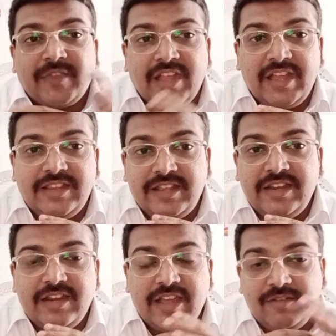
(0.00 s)
And
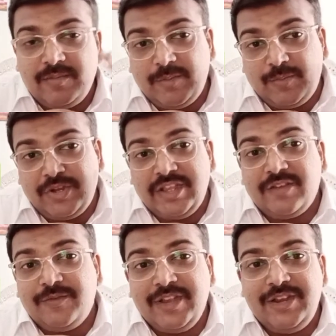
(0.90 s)
then I will be putting
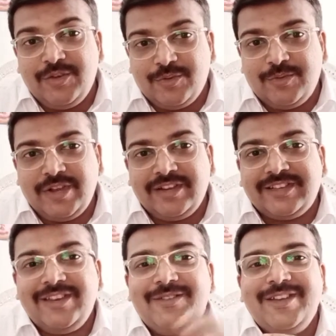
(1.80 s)
a video, end
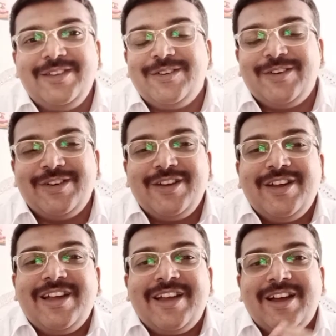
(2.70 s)
screen video,
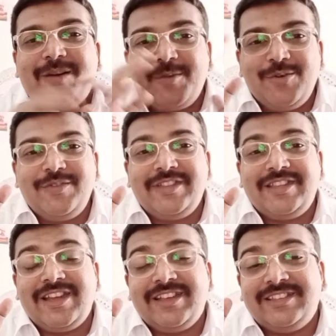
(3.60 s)
about which
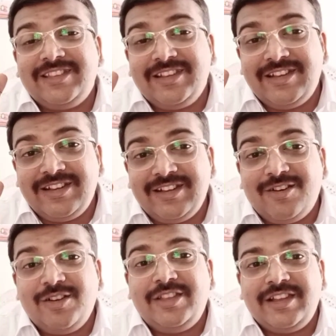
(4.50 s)
has
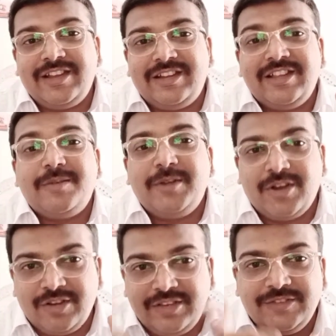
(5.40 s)
all the
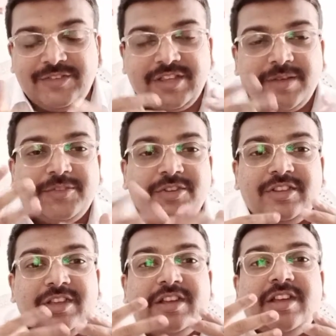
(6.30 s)
terminologies which comes
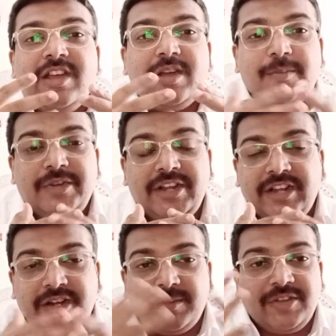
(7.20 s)
on the
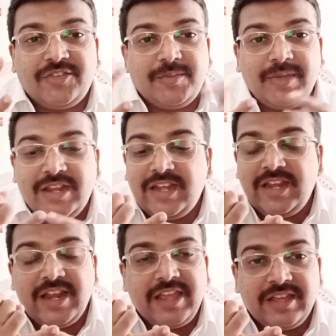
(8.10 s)
predetermination,
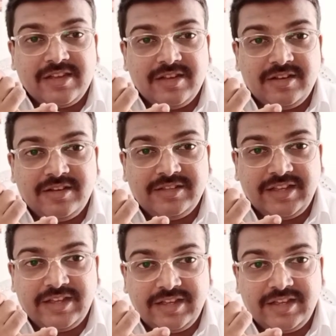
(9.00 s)
mainly like
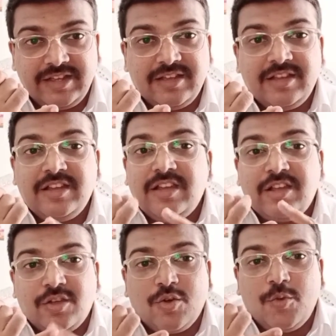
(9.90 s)
the
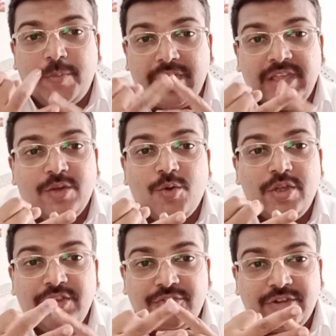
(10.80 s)
co-pay,
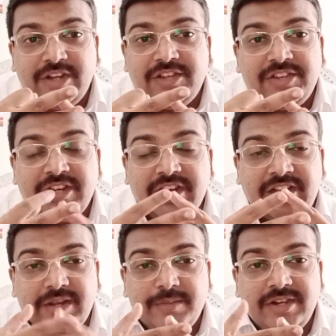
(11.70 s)
co-insurance,
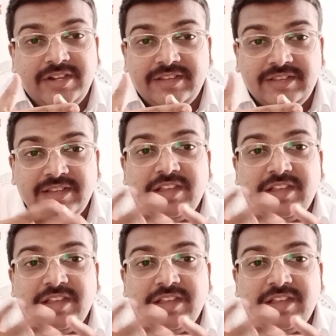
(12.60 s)
deductibles,